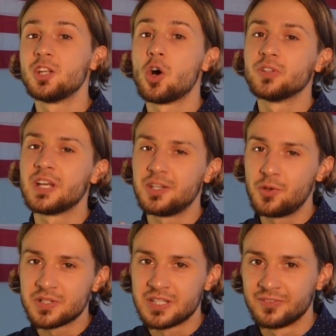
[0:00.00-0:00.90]
know, the
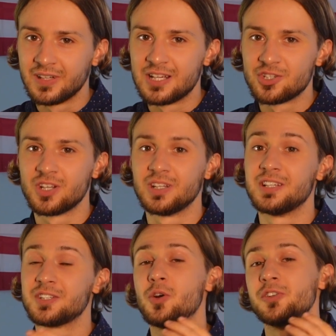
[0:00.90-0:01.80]
US inflation
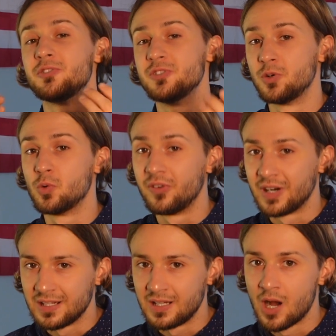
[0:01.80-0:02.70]
is going through the roof
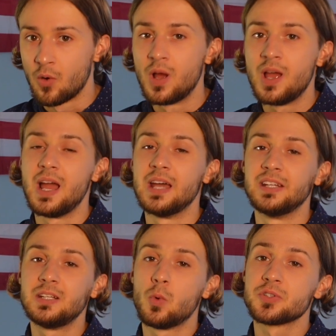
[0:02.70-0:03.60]
right now, and
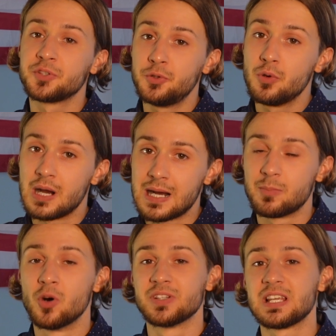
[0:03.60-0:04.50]
it was grew up
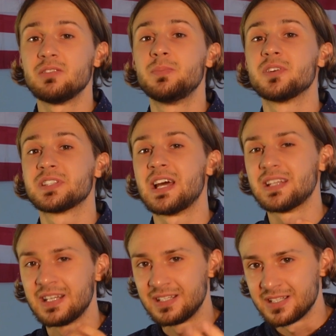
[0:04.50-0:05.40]
on 7%
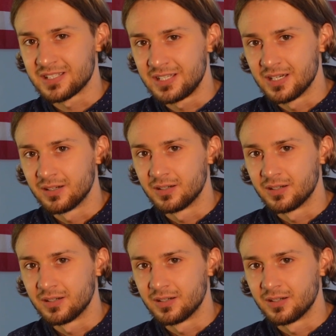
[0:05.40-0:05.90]
in this year.